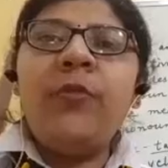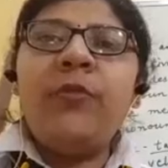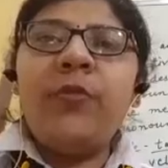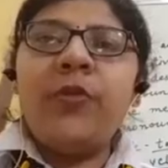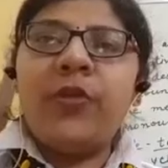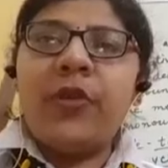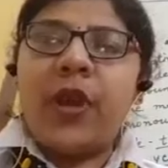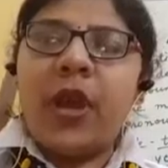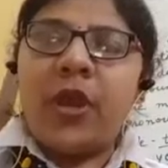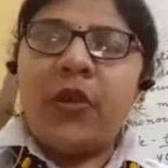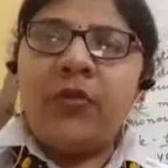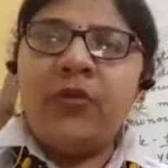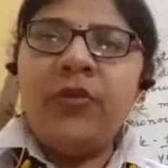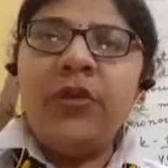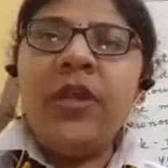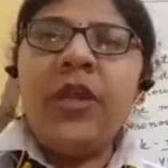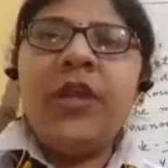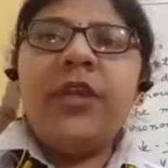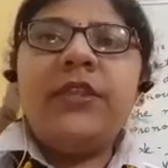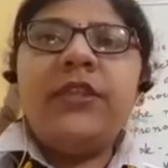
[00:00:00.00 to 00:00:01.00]

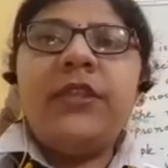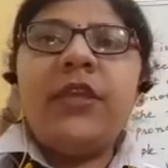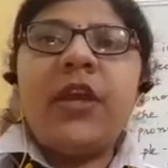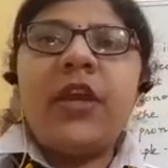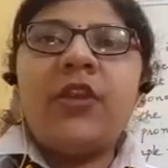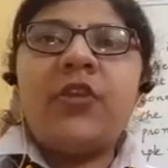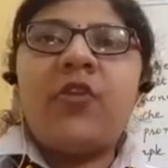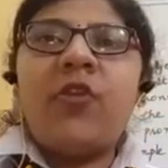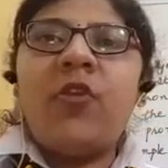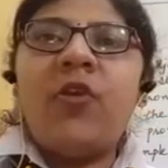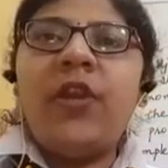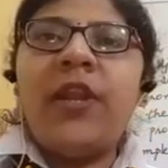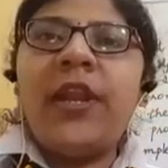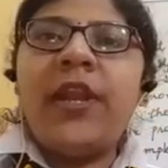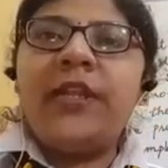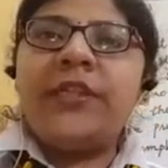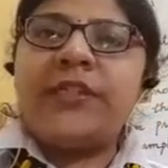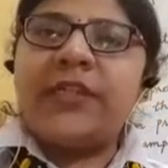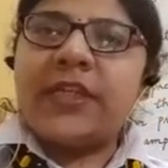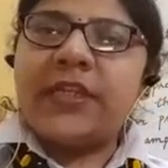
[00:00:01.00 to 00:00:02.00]
pronoun, they are called
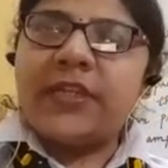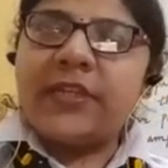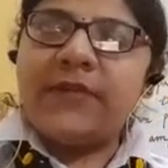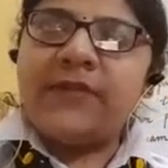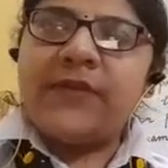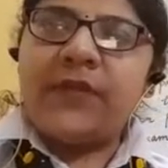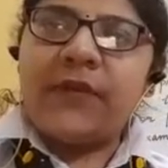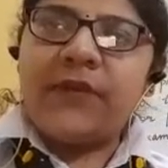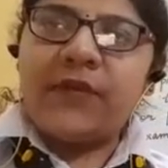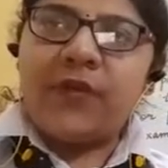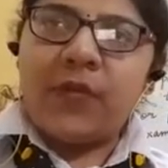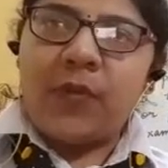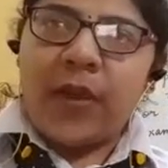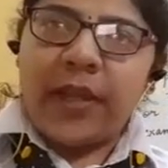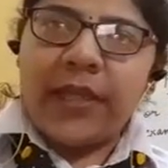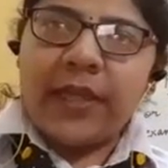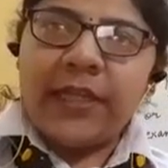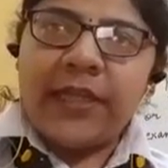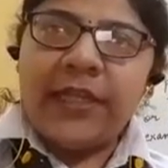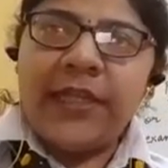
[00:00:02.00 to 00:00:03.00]
adjectives of
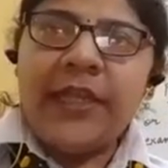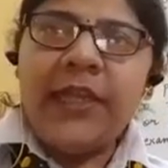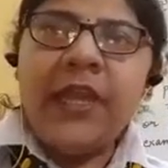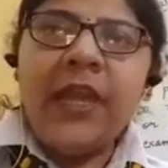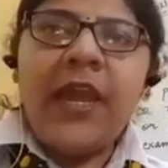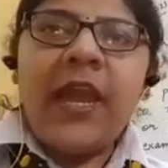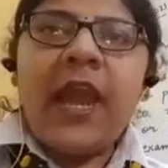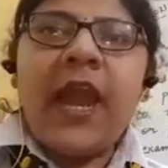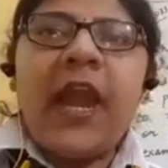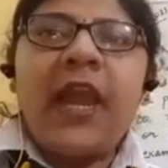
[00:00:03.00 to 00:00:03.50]
quality,